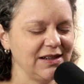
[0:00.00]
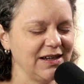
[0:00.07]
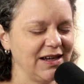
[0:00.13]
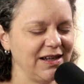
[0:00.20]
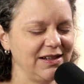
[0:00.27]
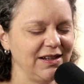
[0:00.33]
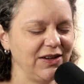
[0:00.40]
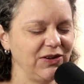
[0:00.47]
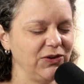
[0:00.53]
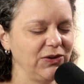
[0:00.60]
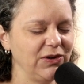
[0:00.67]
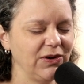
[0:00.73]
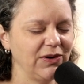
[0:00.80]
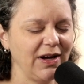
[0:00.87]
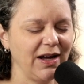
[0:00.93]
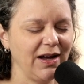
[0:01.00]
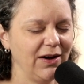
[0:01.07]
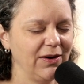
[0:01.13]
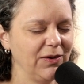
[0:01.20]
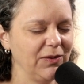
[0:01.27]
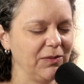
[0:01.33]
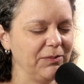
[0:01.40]
And yet you know
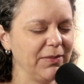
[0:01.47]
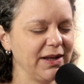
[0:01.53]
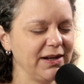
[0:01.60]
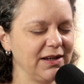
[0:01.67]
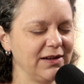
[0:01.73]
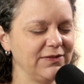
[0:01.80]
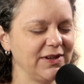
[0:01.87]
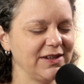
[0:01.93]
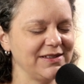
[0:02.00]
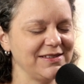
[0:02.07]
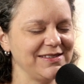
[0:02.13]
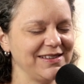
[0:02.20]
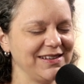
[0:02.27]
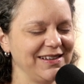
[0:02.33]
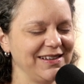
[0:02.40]
how many of us